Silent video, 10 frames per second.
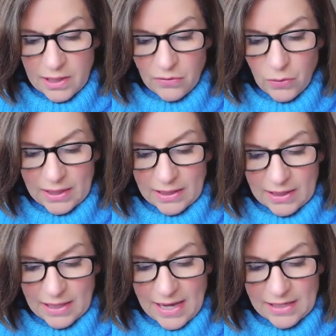If we can
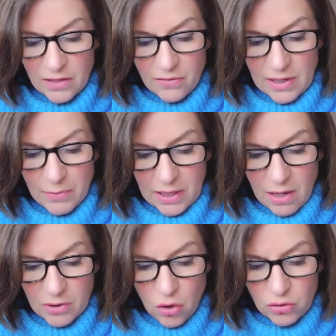collectively
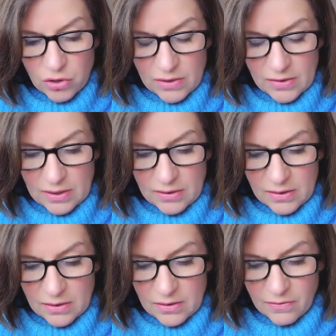become conscious
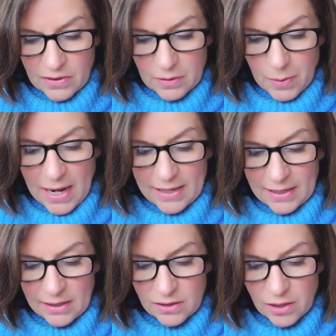citizens of this
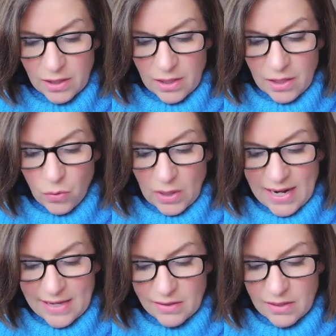planet, we'll
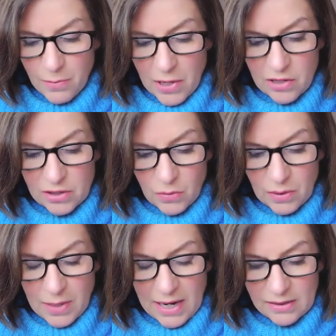lessen the burden we
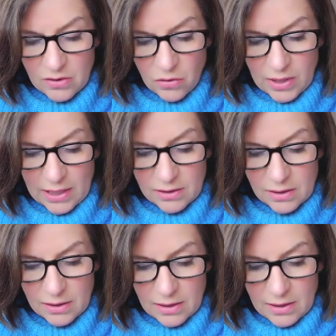place on it.
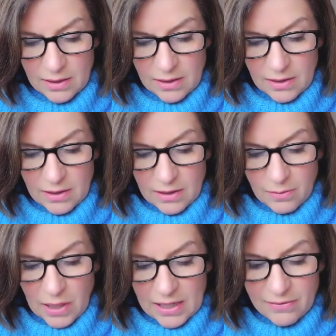
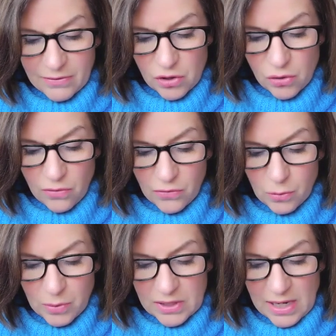By living to your full
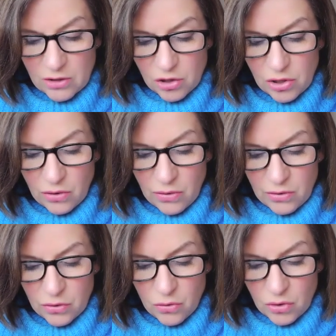potential,
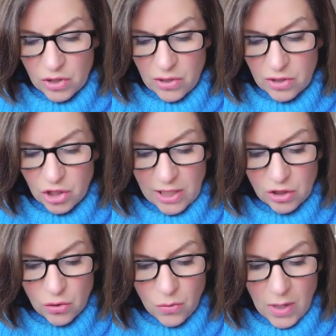you'll not only
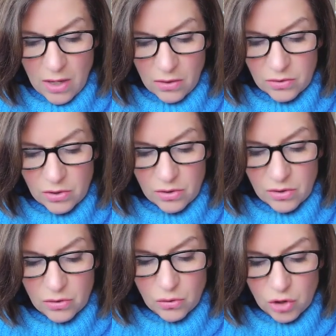change your world,
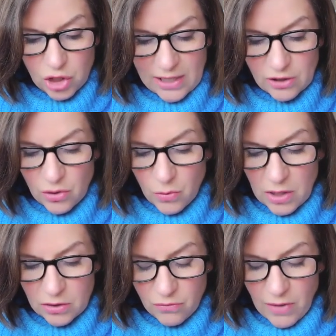you'll change the
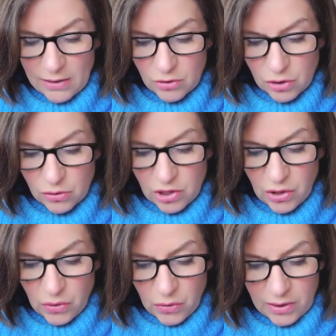world around you
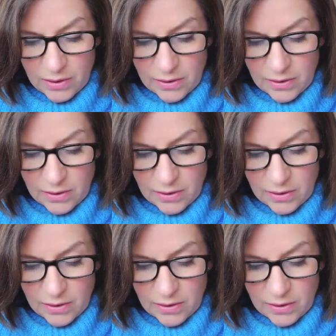too.